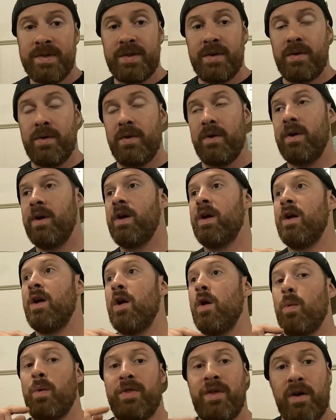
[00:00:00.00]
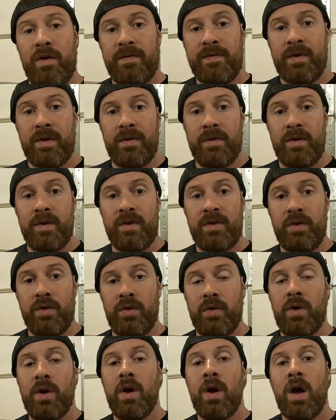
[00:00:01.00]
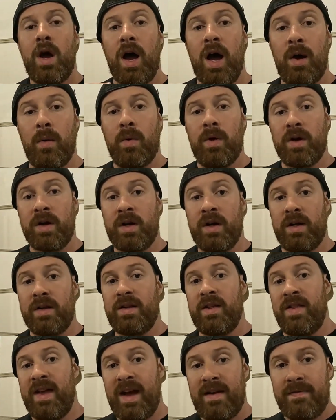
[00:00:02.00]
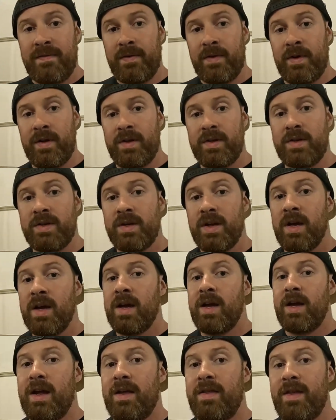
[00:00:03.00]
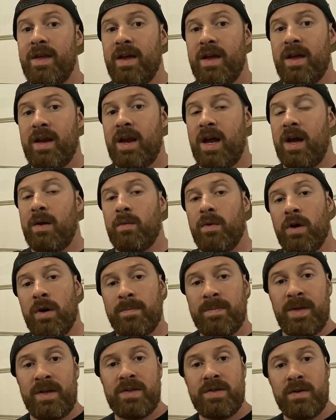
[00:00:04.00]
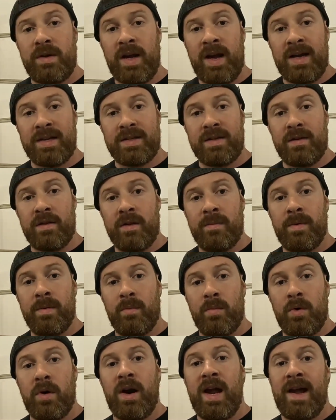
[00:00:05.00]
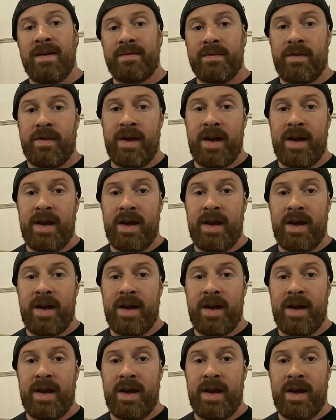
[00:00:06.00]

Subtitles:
So without further ado, I want to cut to that footage, and then I will update you guys a little bit more after